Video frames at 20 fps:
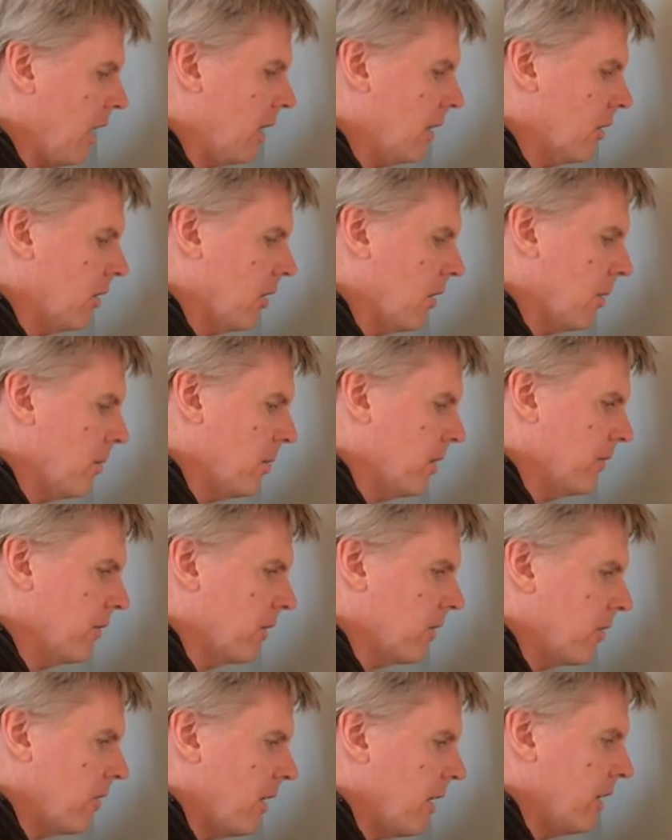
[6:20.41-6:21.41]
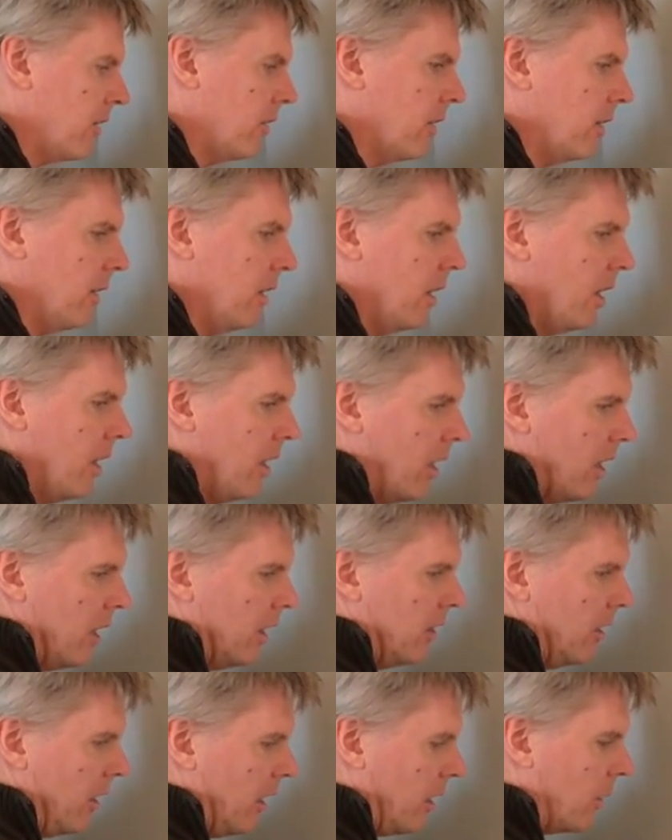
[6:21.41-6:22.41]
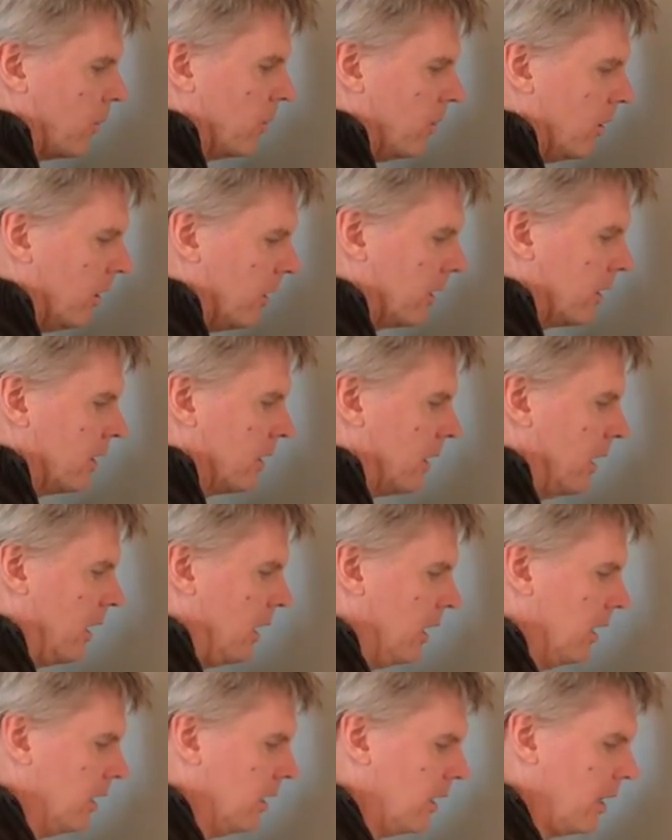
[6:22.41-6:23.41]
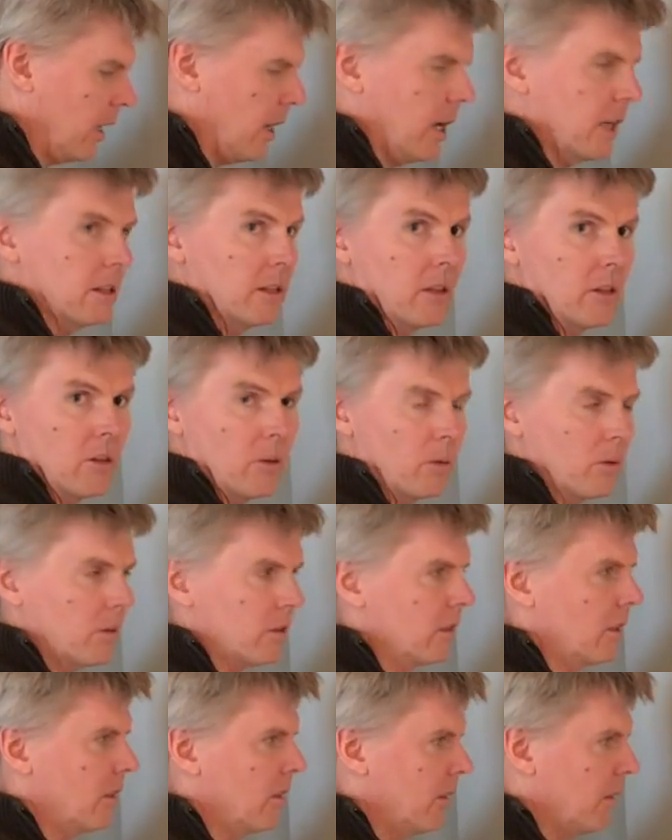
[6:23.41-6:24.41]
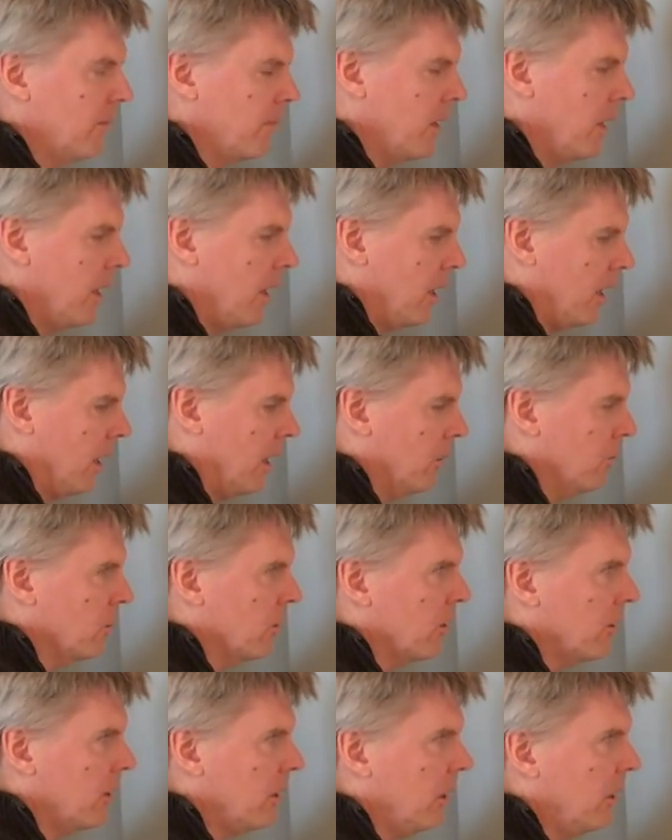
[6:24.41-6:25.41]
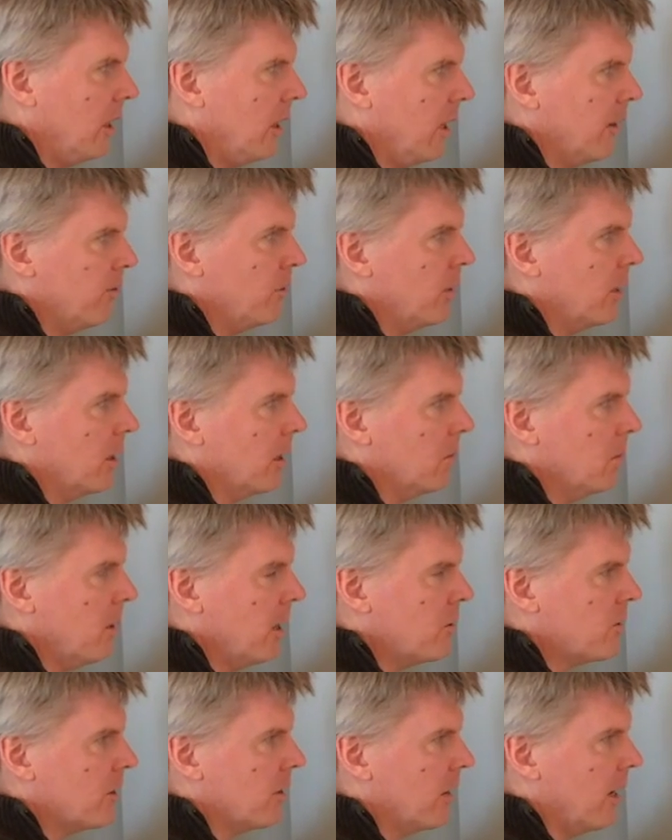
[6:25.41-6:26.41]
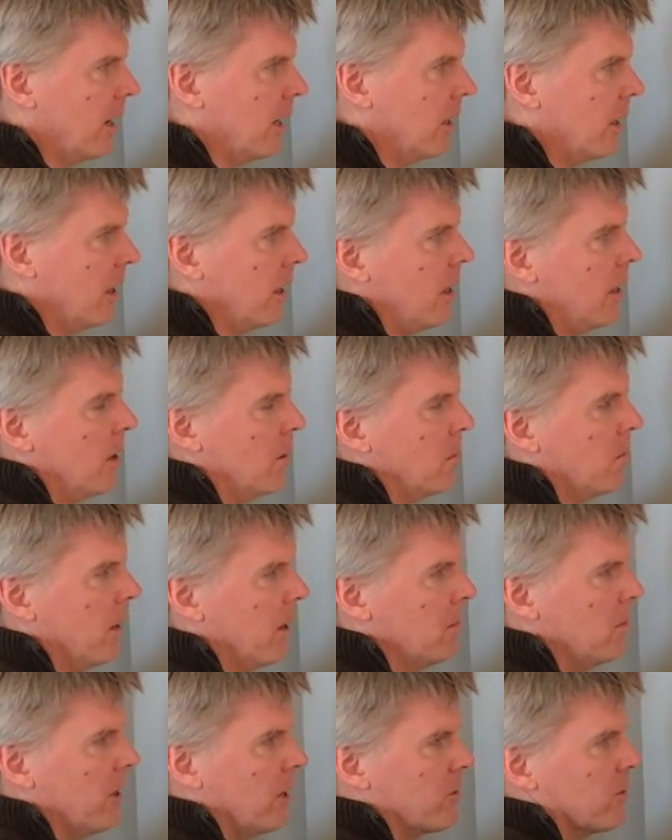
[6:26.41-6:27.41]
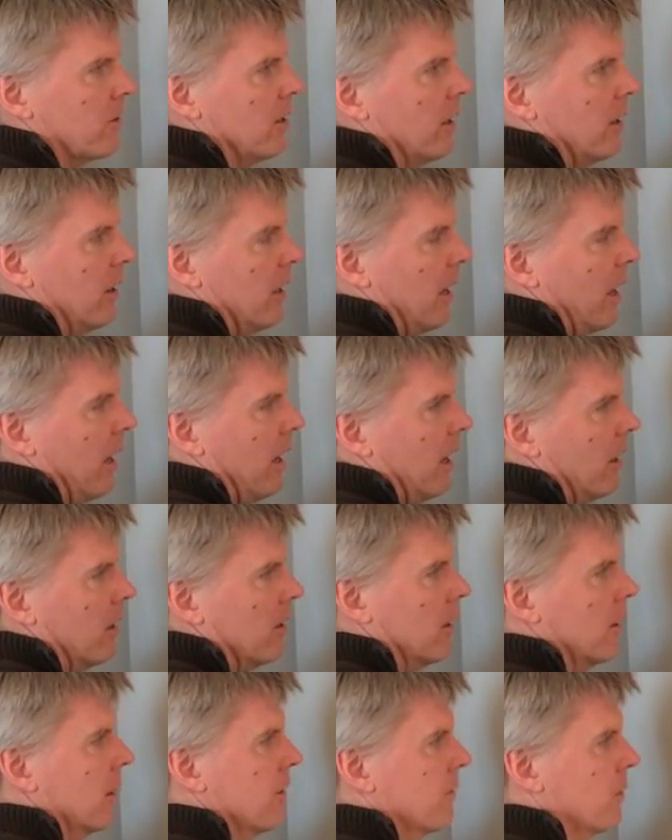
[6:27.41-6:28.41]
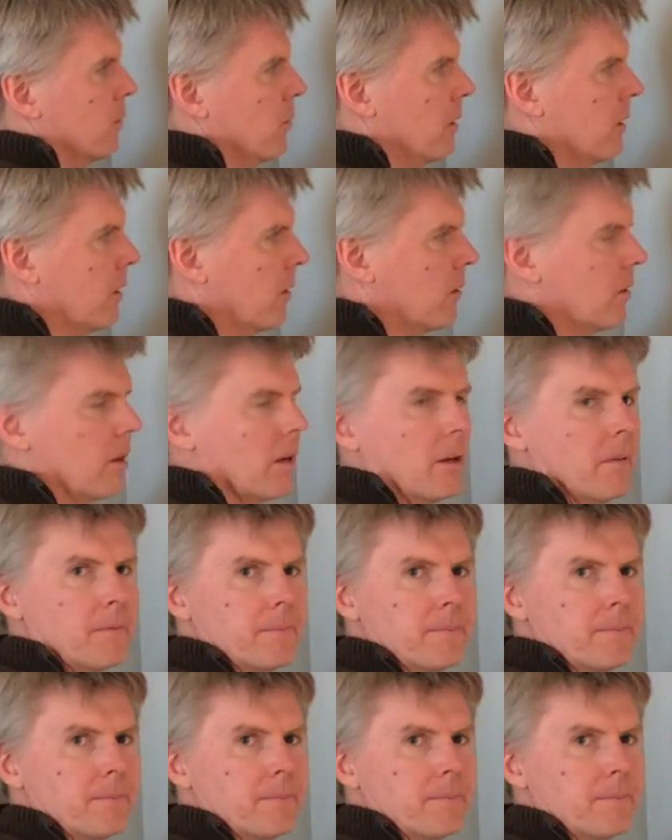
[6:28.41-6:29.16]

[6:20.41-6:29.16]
angle above the horizon at the equinox and at the solstice. And we'll see if we can measure that by measuring the angle of the windowsill.